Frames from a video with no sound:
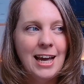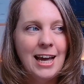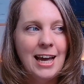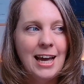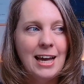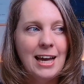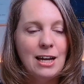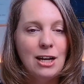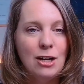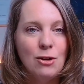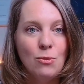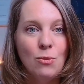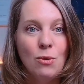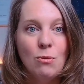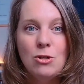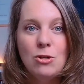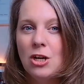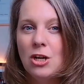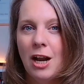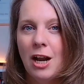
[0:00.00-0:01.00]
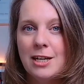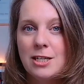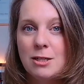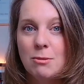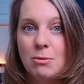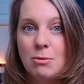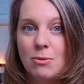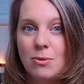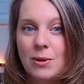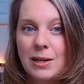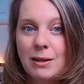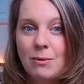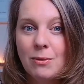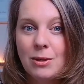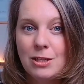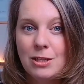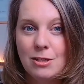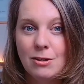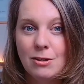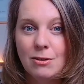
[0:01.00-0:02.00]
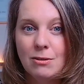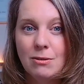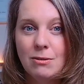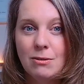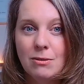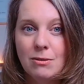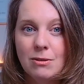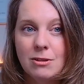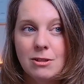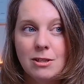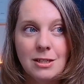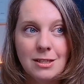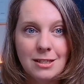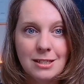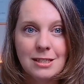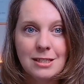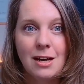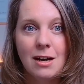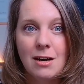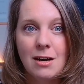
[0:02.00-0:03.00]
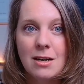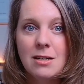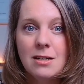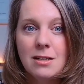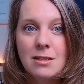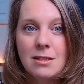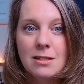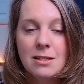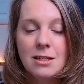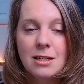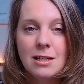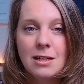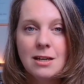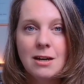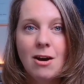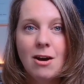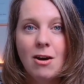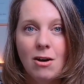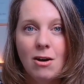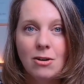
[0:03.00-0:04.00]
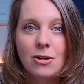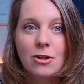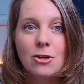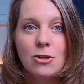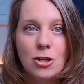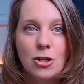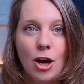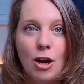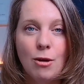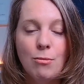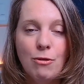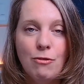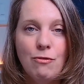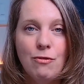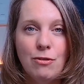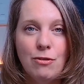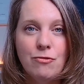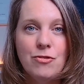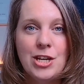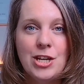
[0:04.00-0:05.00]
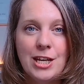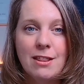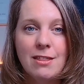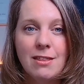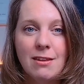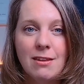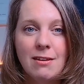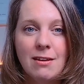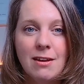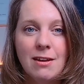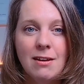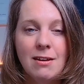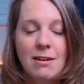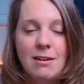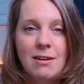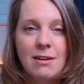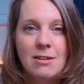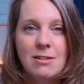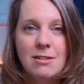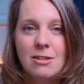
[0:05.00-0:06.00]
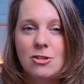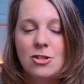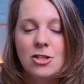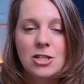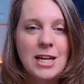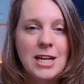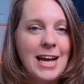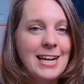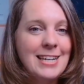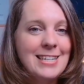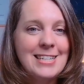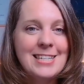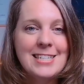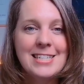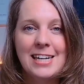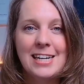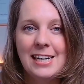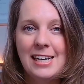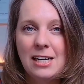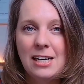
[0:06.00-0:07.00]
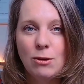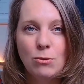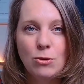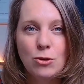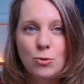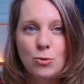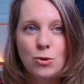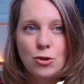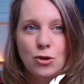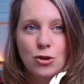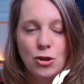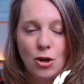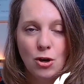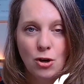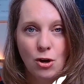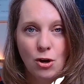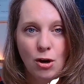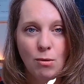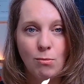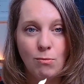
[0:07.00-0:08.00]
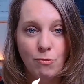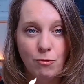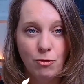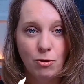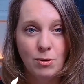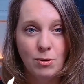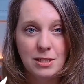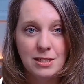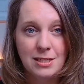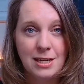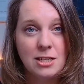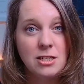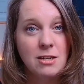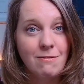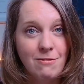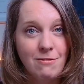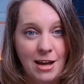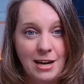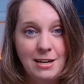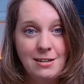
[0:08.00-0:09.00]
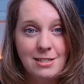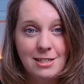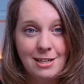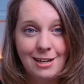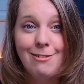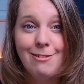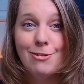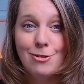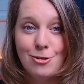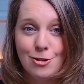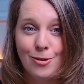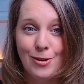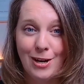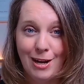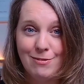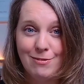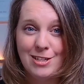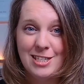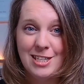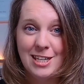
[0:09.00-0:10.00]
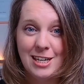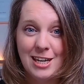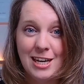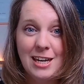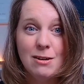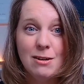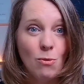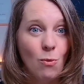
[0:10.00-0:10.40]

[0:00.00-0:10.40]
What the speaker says: And what would you like to bring with you to discuss on October 15th? So just head to selenawoodward.com/event if you don't have your ticket.